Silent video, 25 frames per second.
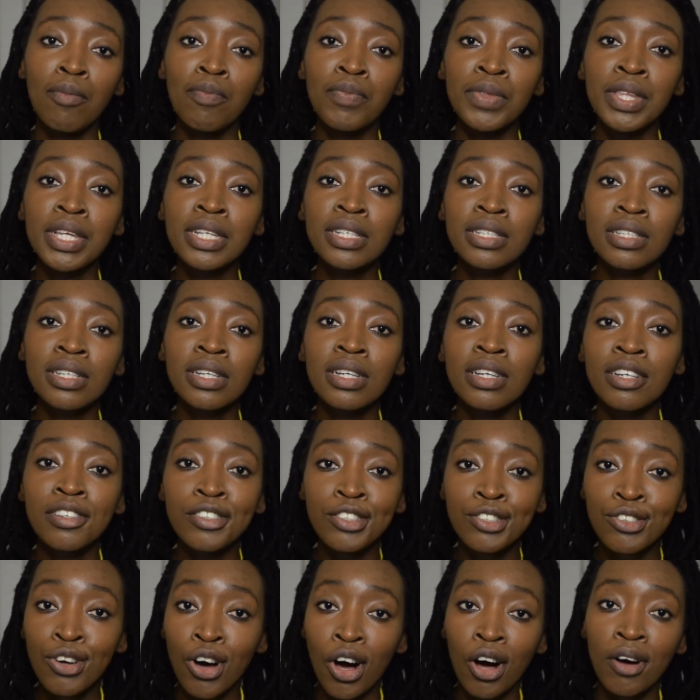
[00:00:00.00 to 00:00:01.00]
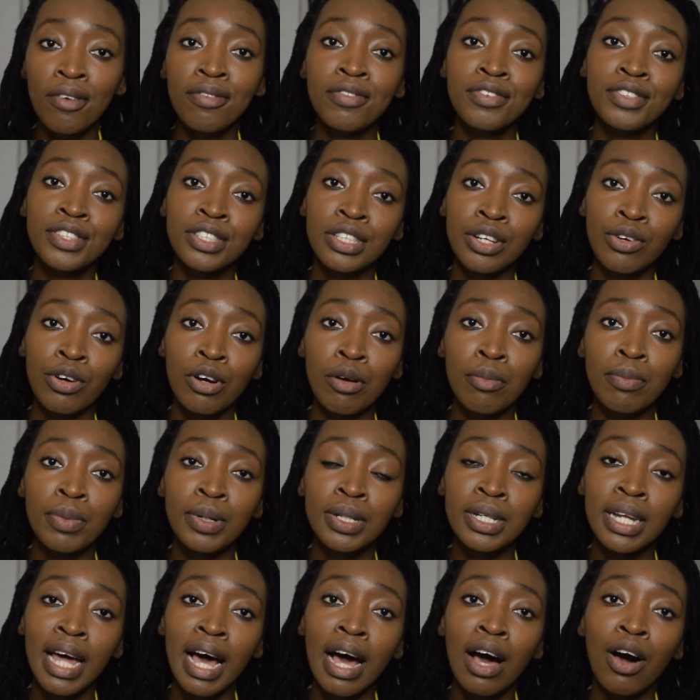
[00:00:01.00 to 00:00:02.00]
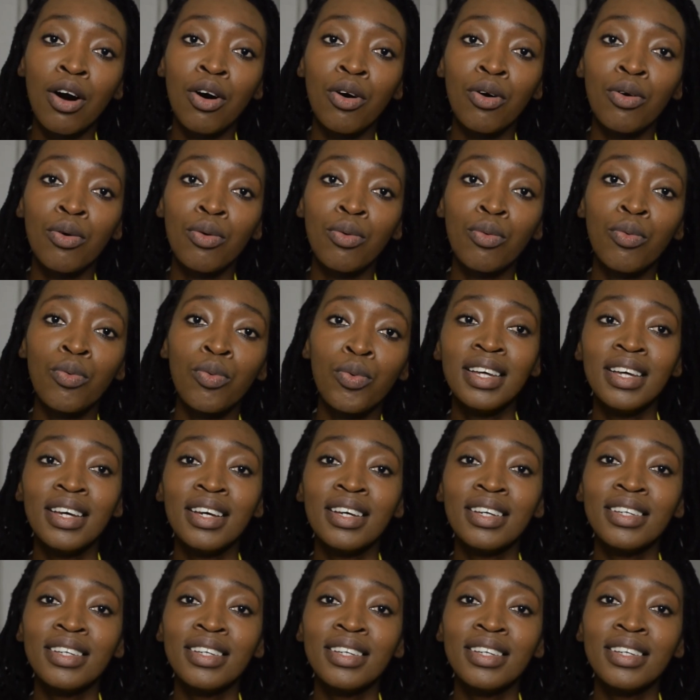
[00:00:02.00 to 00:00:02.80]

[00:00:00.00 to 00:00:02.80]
This is cough syrup. Now,